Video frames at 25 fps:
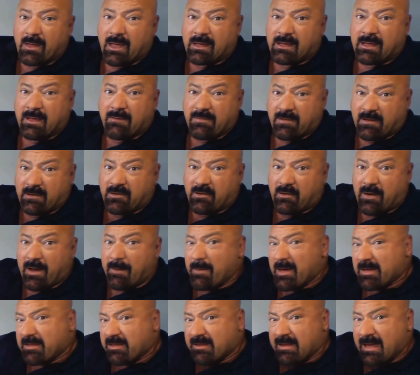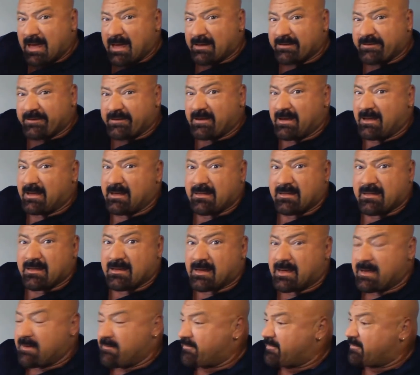It gives you your MSDS sheets.
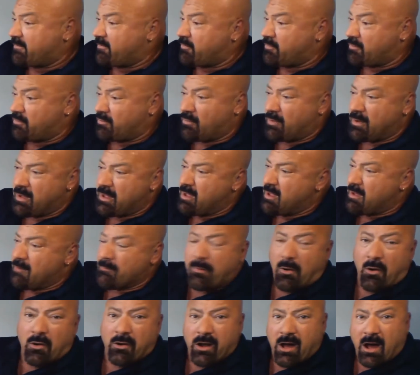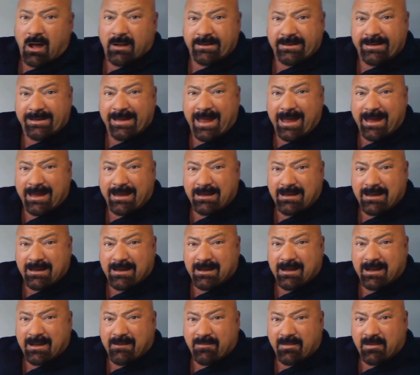It gives you born on date.
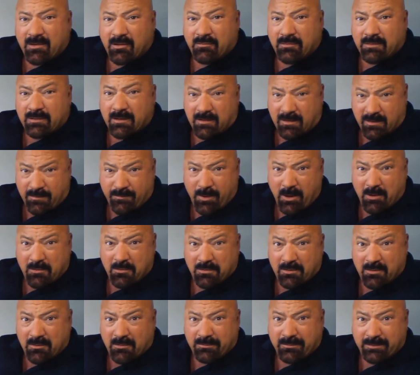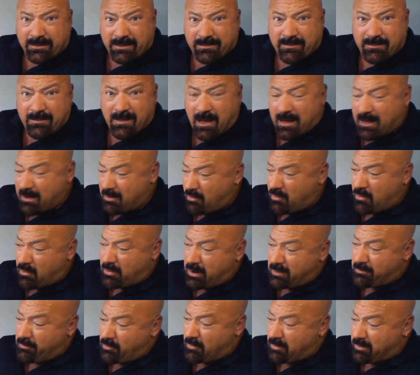It gives you disposal
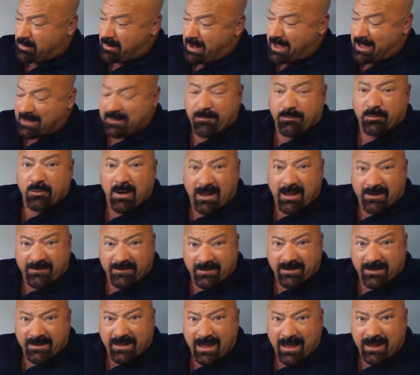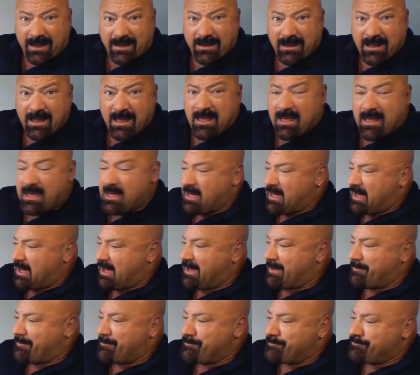or expiration date.
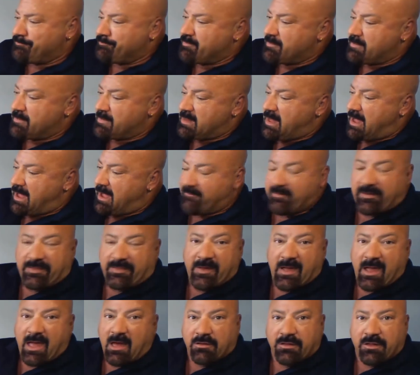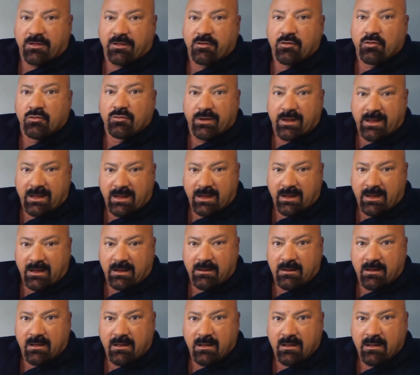Everything else you'll
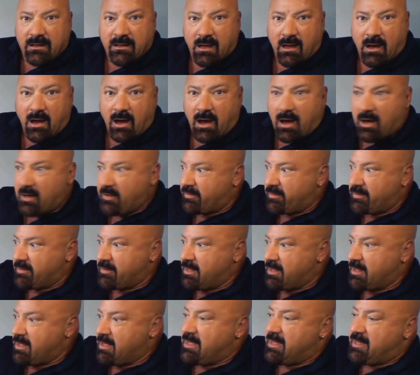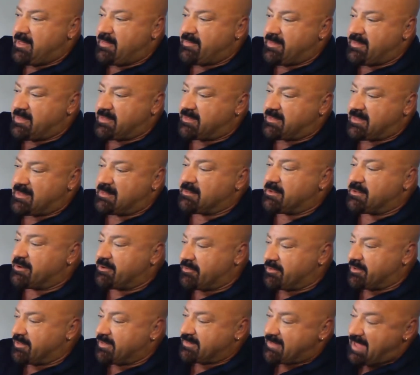need on this
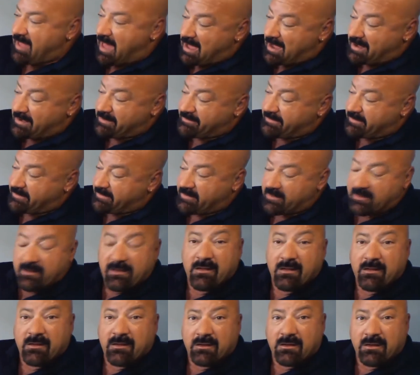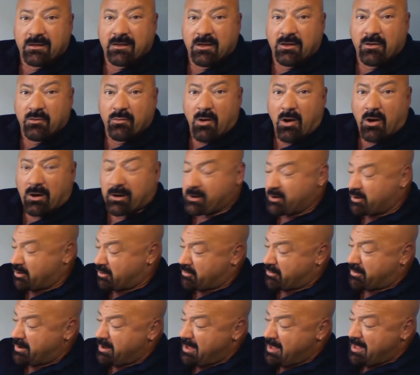cylinder is tied to the QR
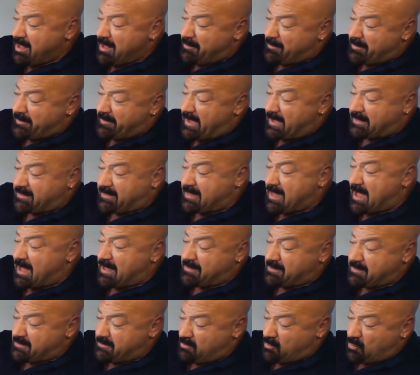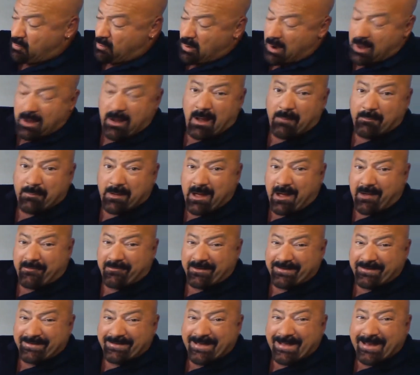code. But that's not what I'm
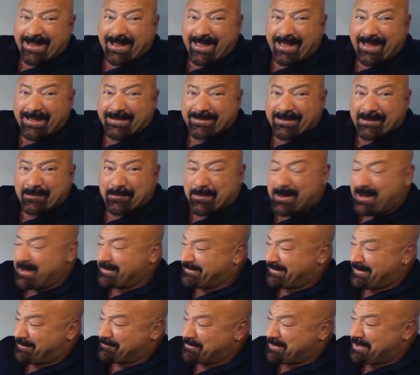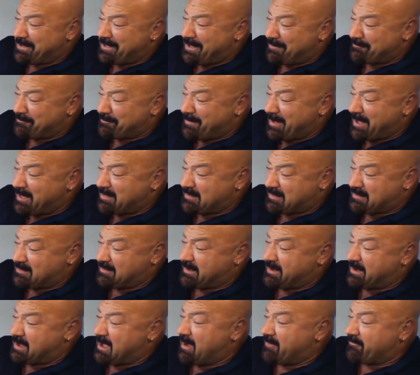covering today so much. I'm
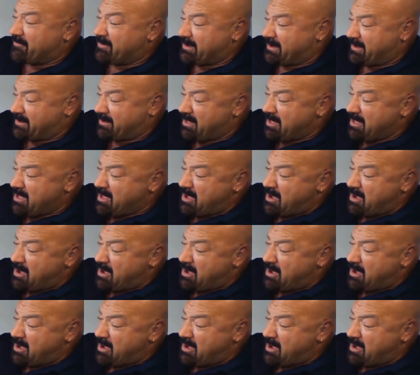basically covering